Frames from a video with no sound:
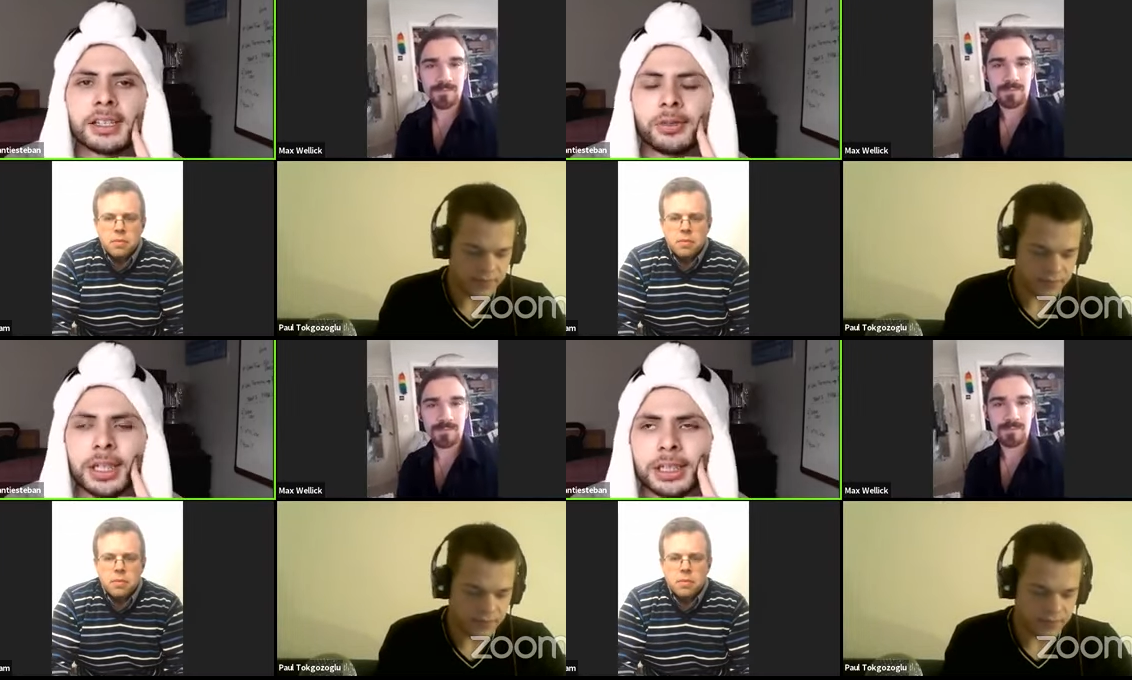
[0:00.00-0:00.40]

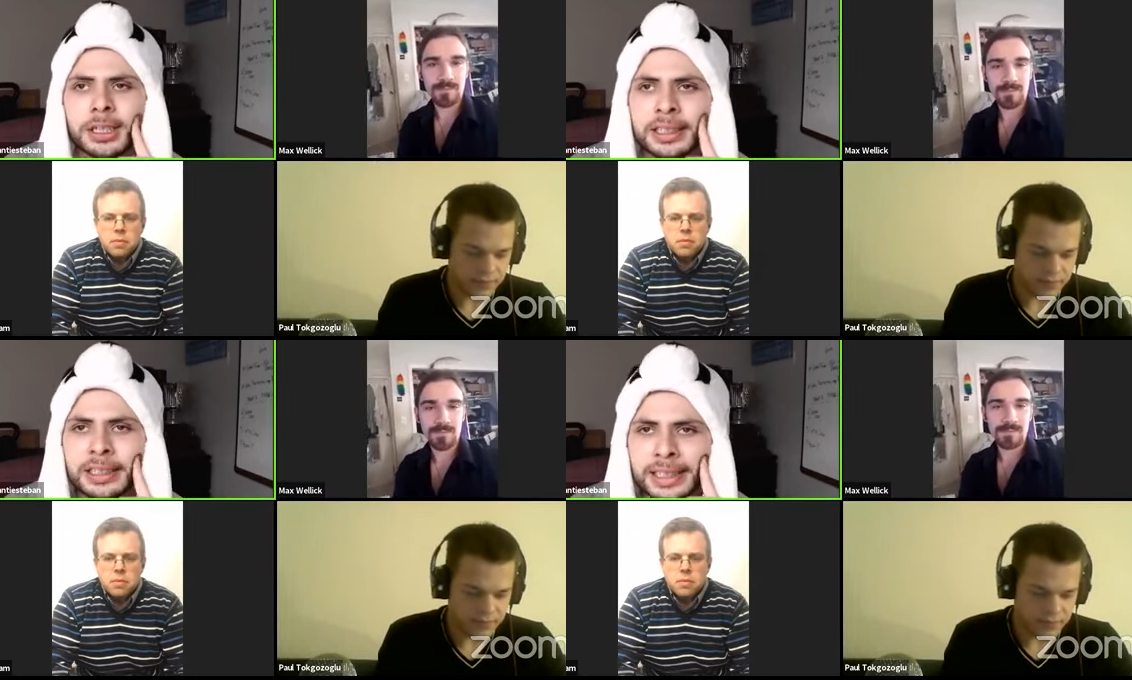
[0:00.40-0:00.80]
Speaker 1: well,
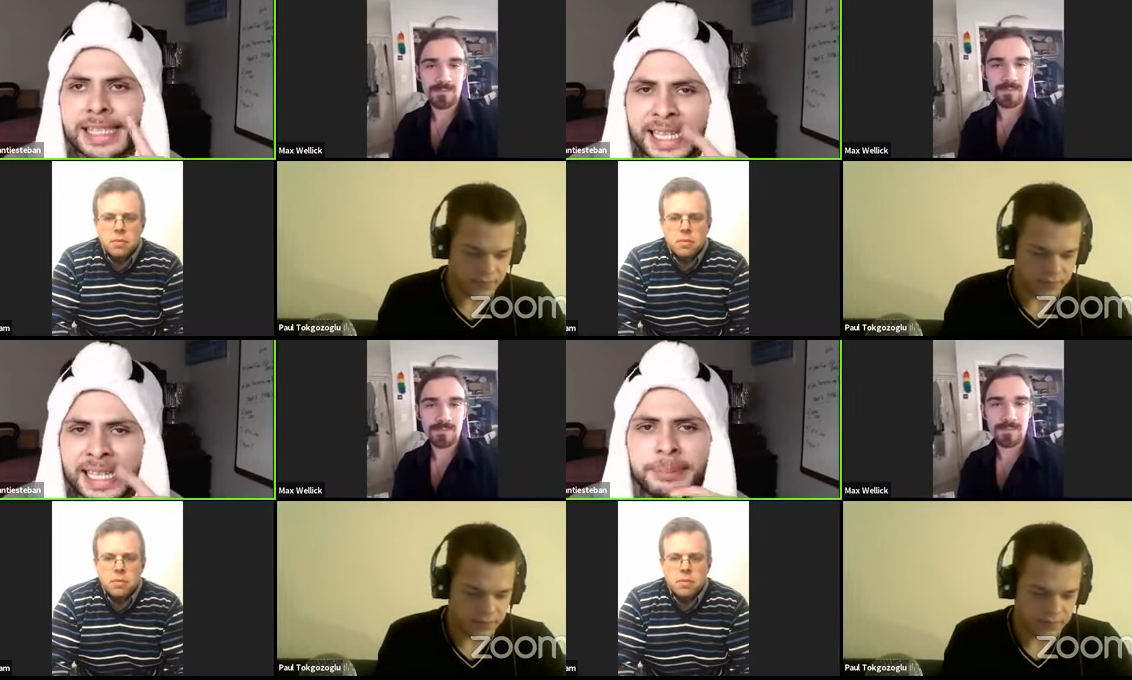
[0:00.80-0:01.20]
let's
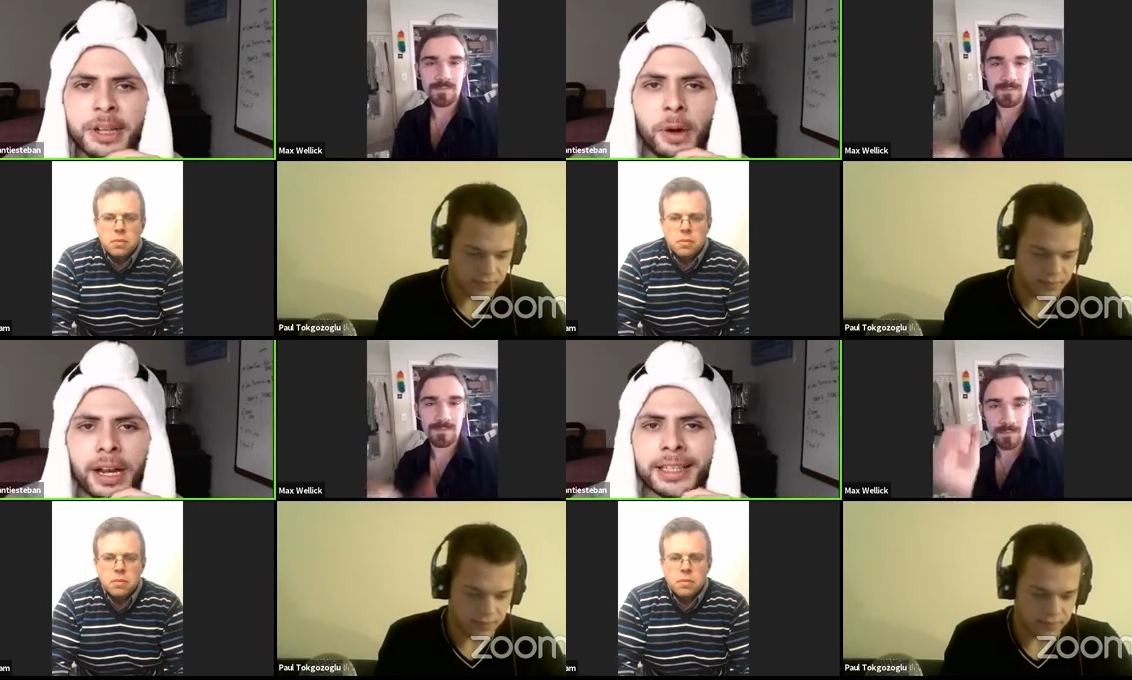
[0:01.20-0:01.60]
keep
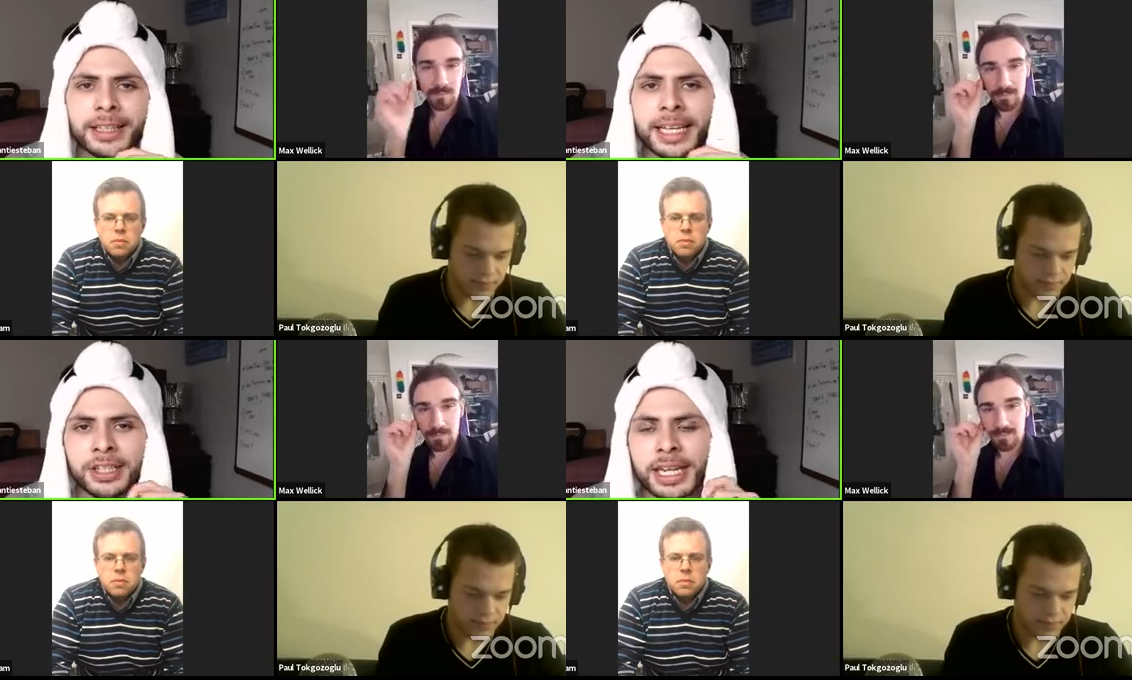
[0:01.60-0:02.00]
going on the
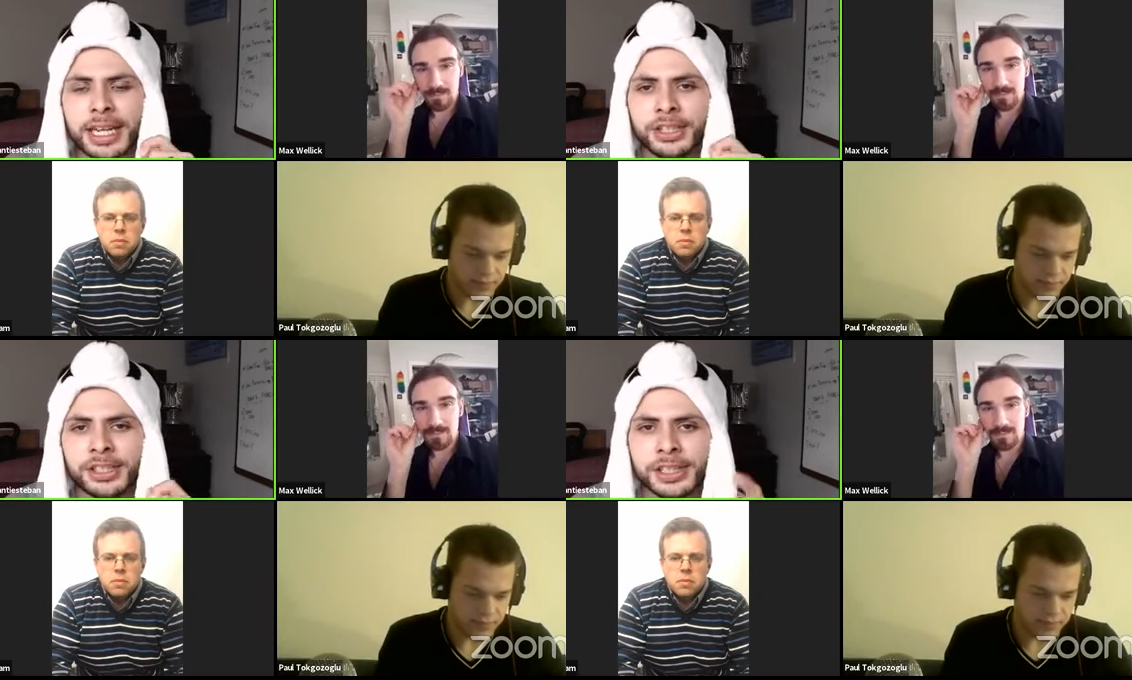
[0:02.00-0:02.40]

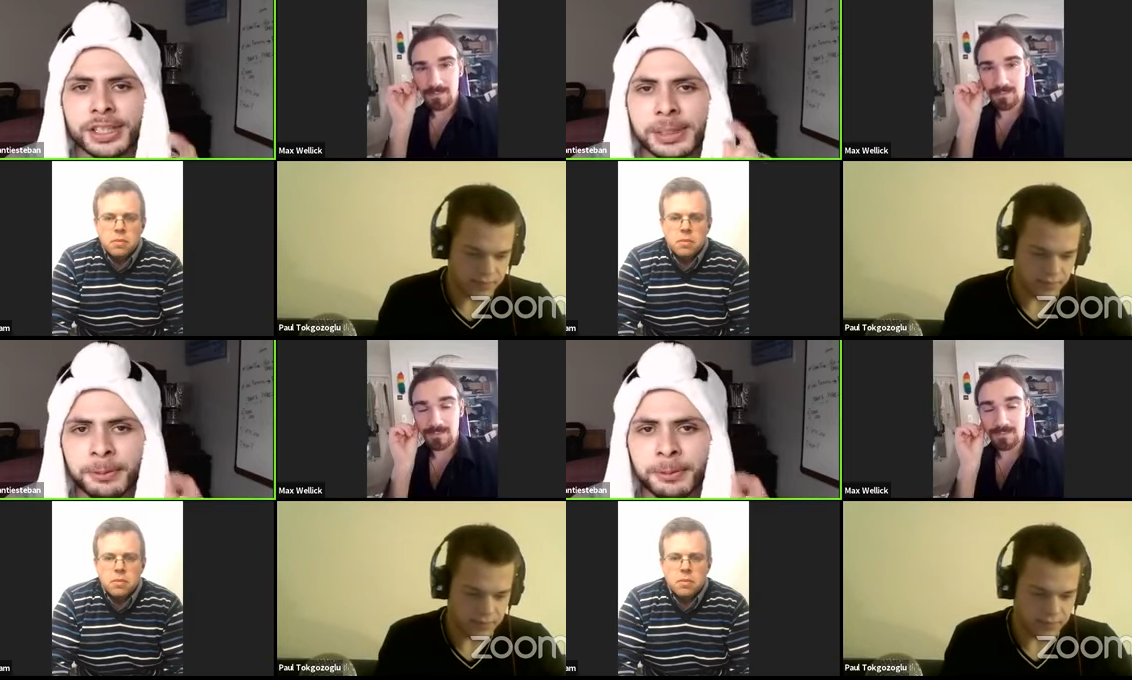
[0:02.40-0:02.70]
education system.